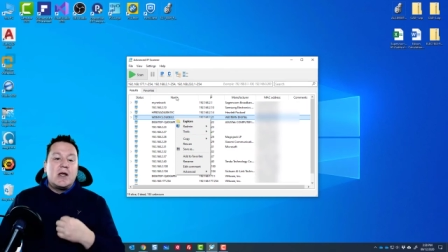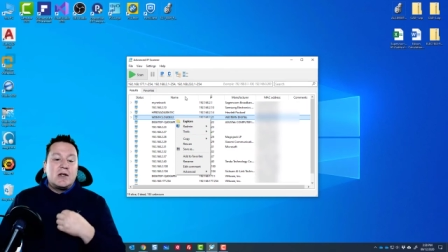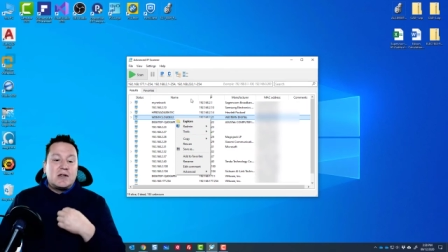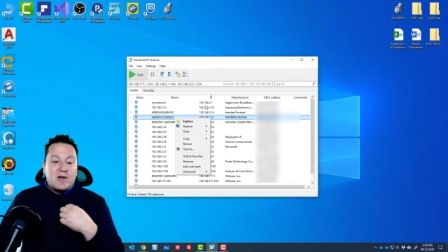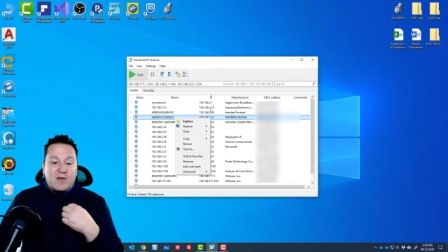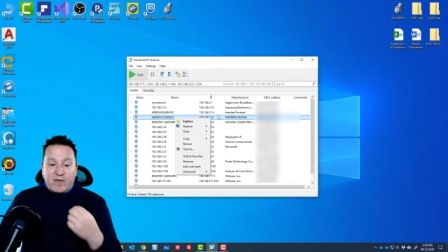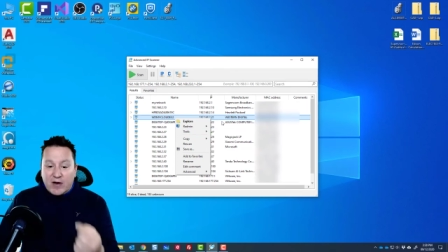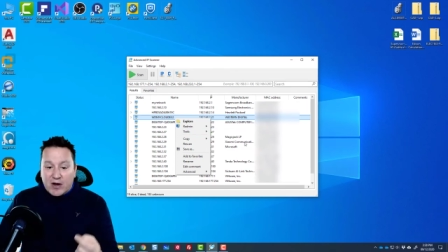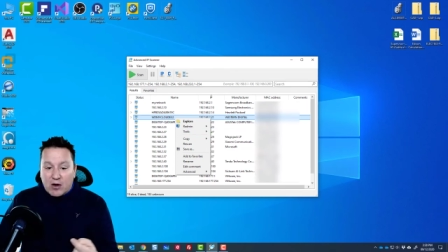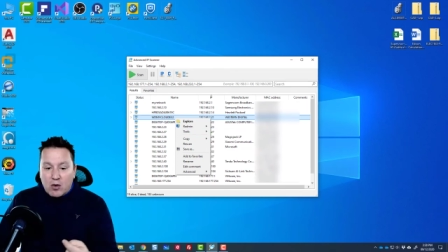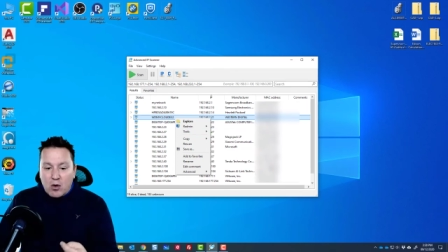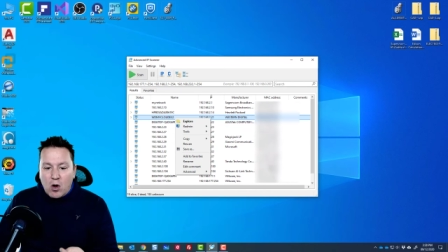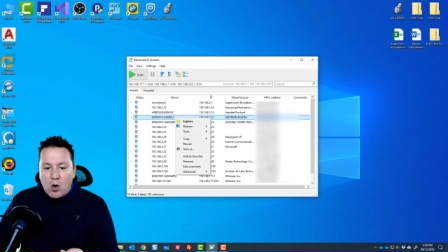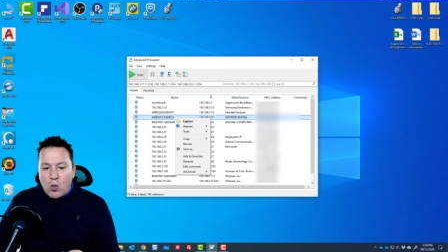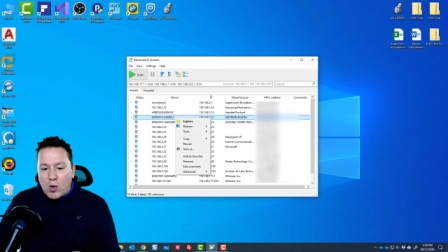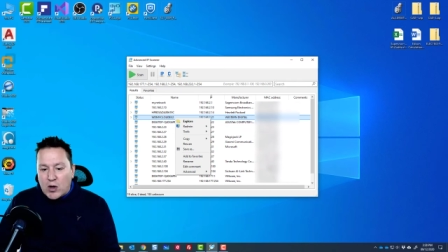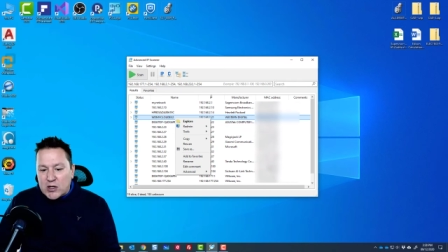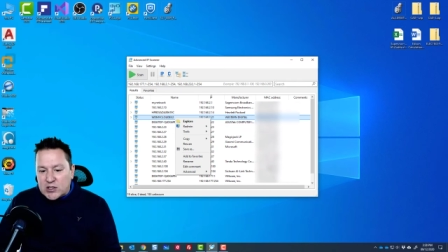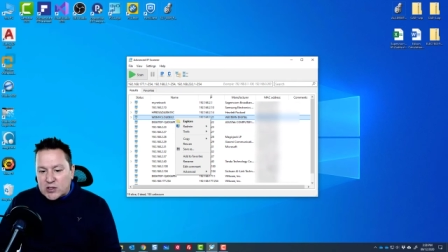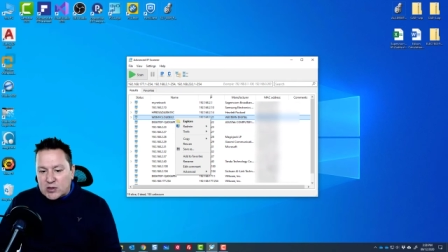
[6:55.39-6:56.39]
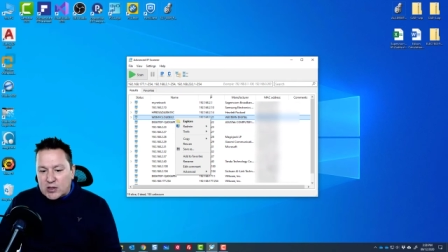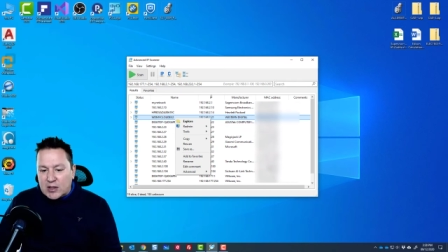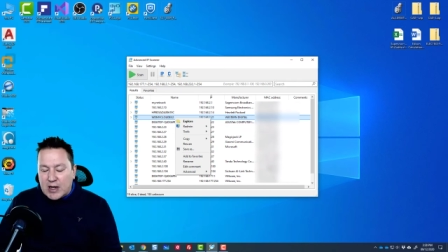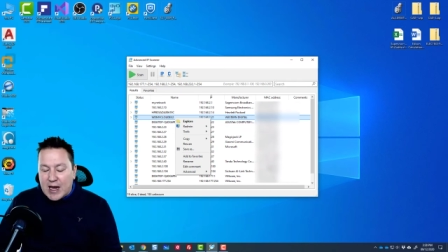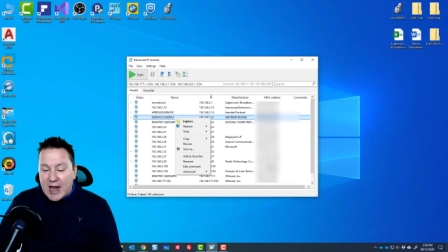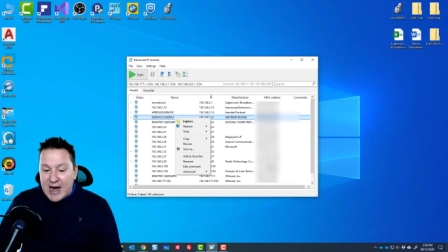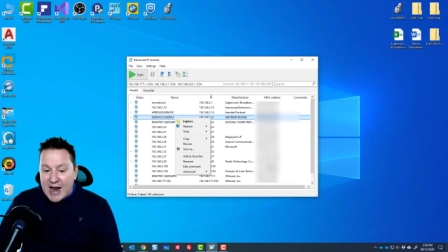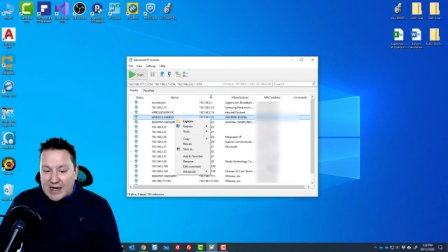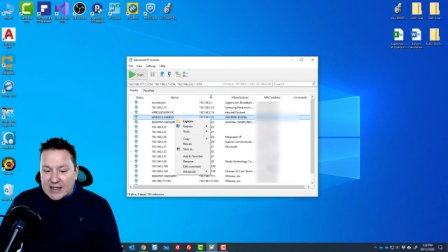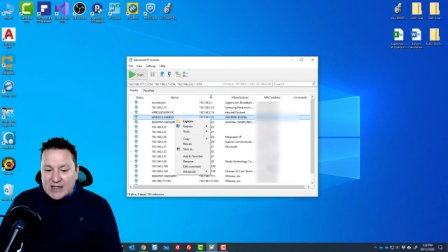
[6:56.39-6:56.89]
to figure out what's
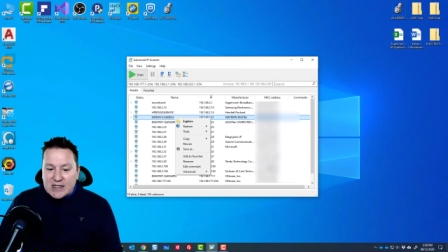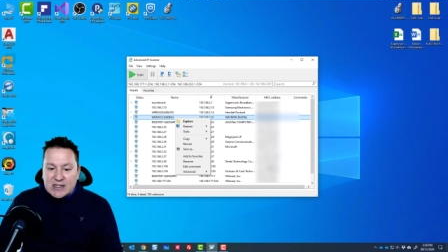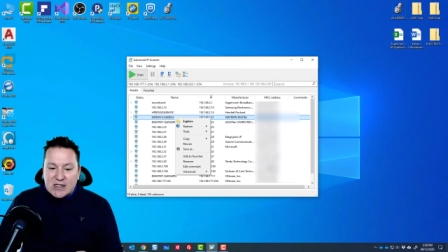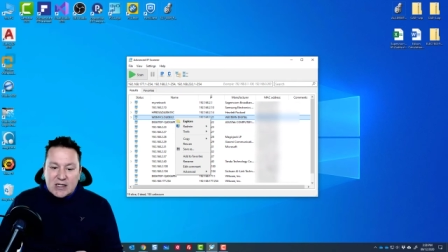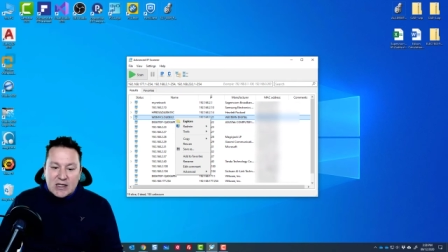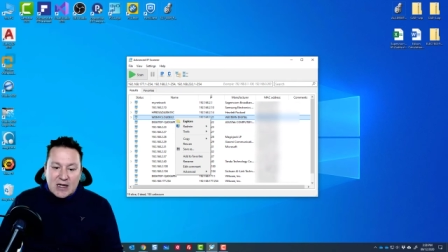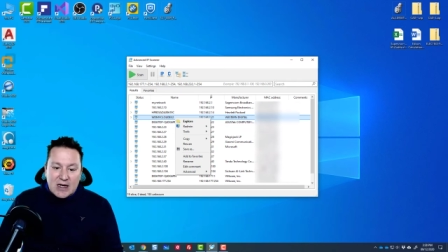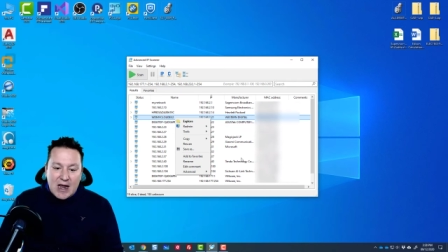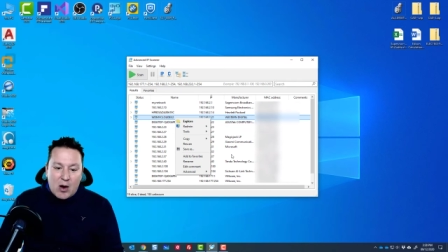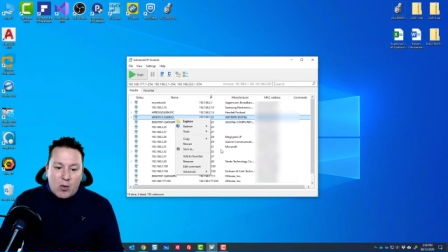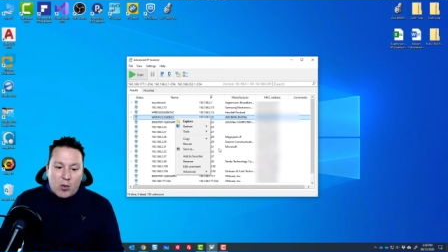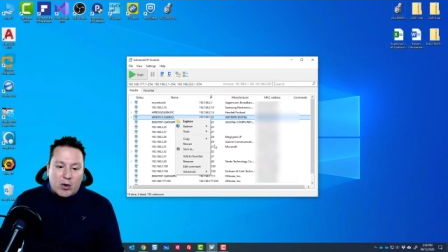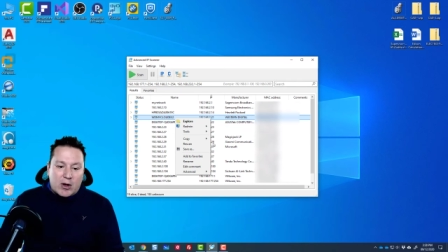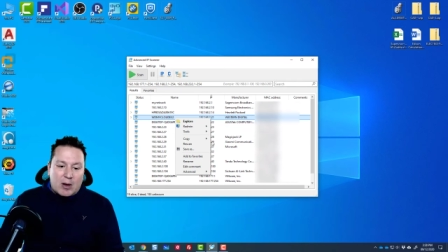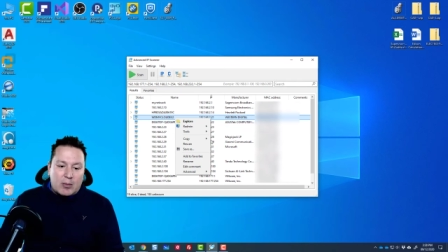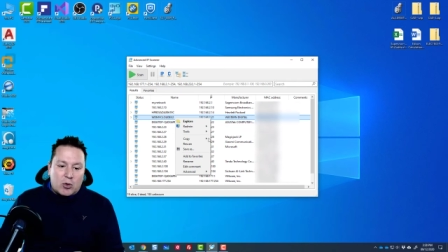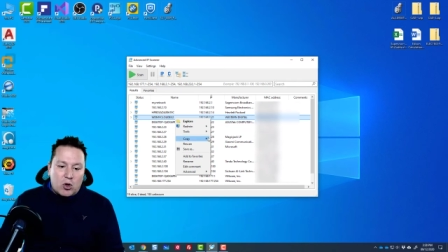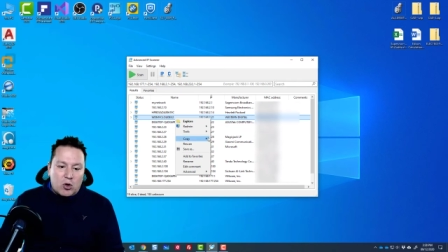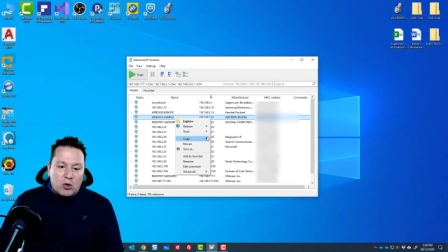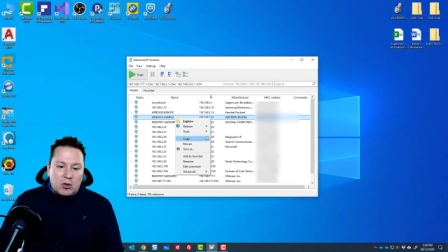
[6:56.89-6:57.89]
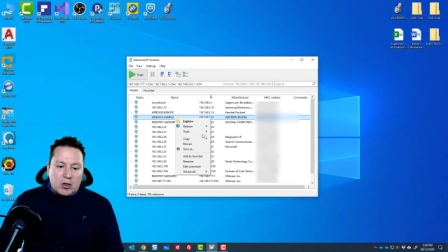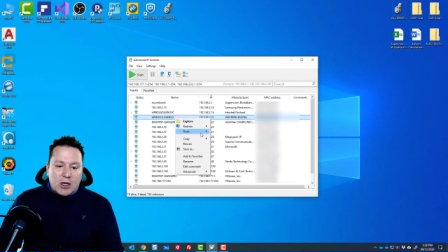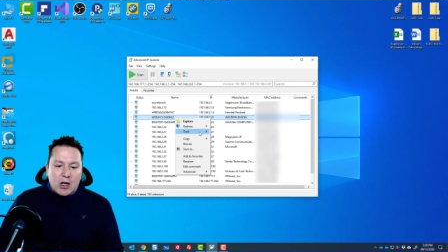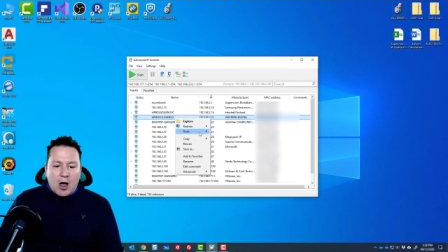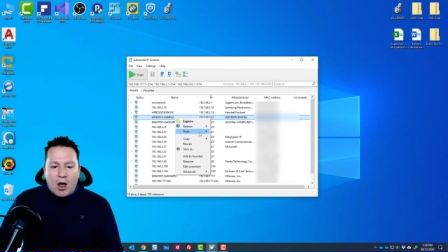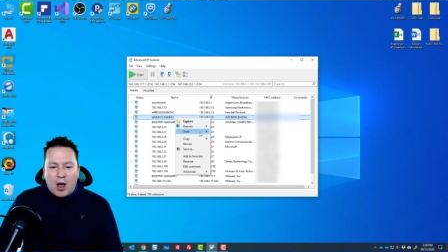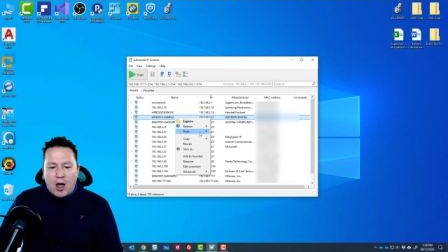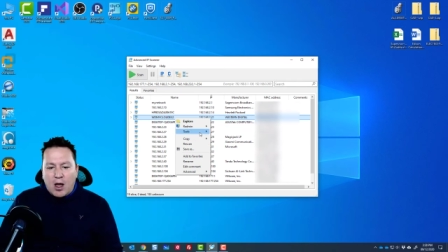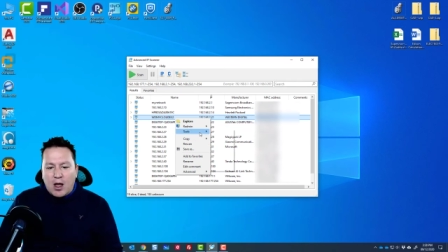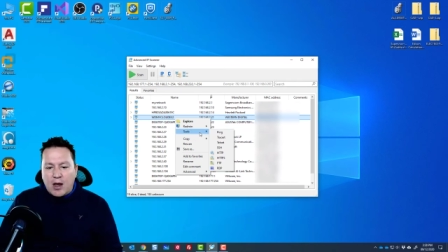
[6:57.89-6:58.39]
connected to the network I'm currently
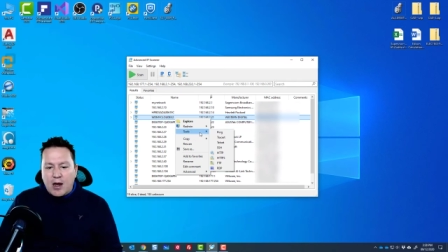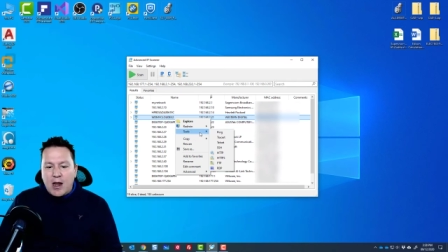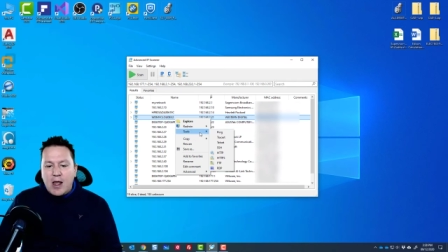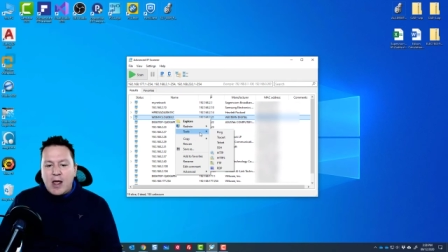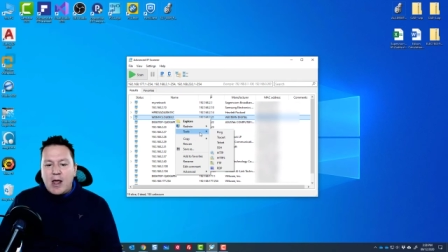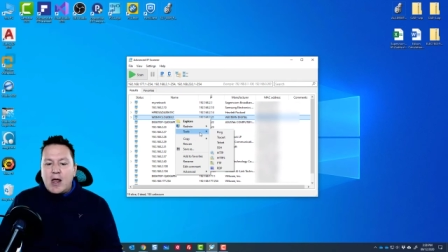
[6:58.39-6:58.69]
on,